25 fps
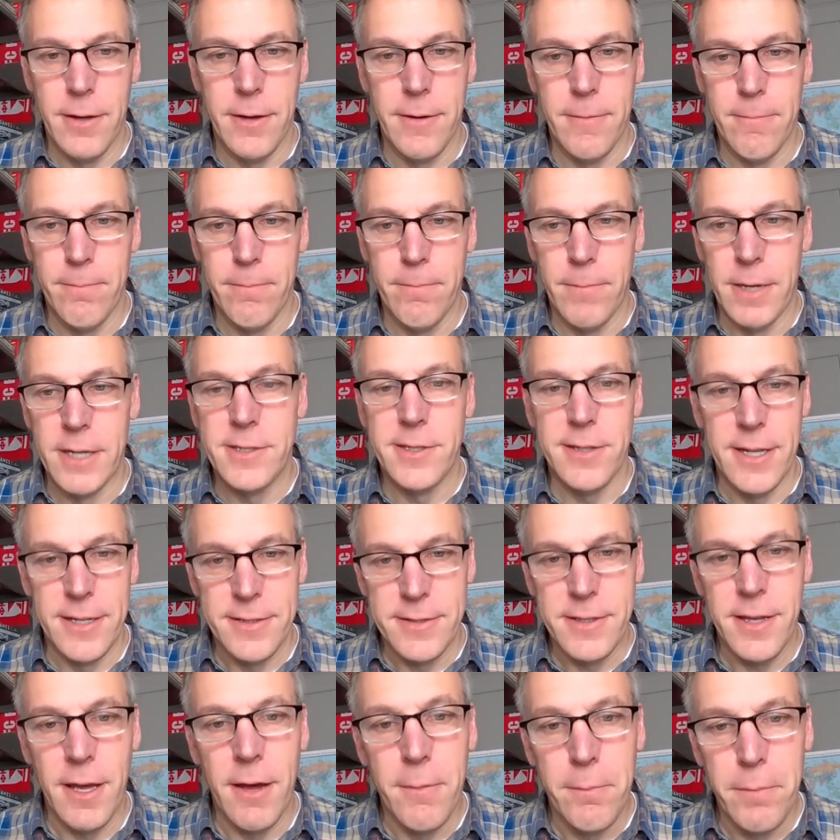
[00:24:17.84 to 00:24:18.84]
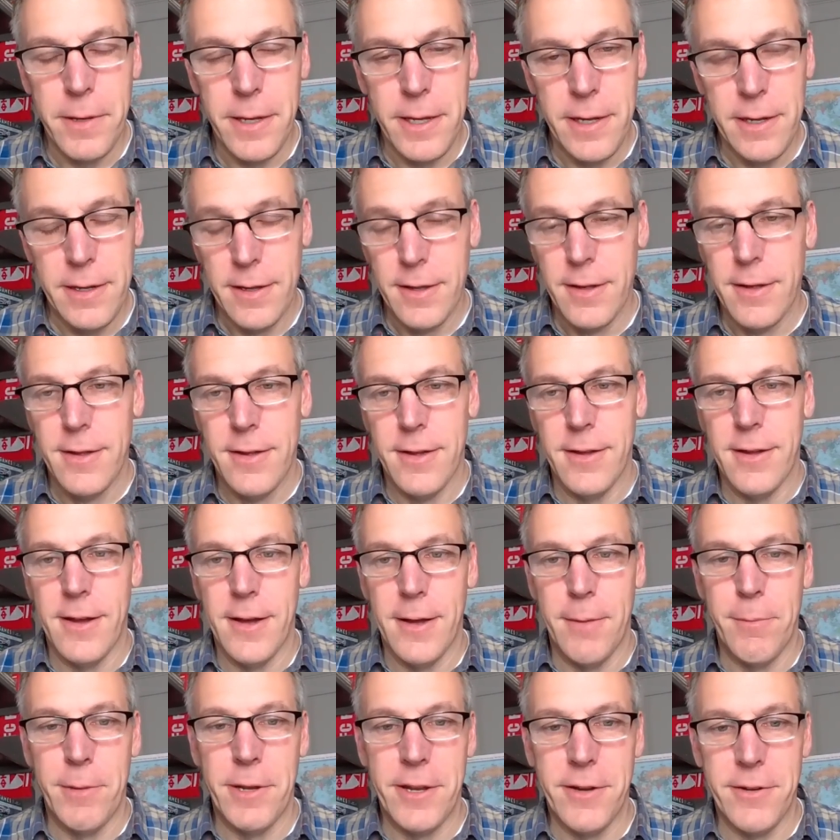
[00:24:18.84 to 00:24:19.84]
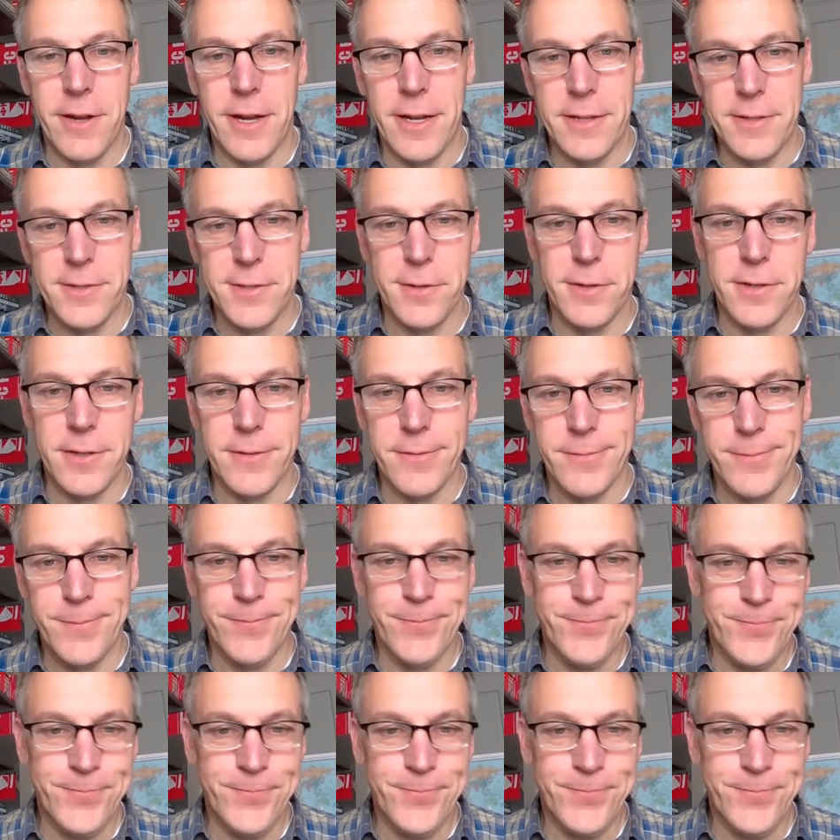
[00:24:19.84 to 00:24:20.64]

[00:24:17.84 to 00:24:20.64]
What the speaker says: much less company, and you're not sort of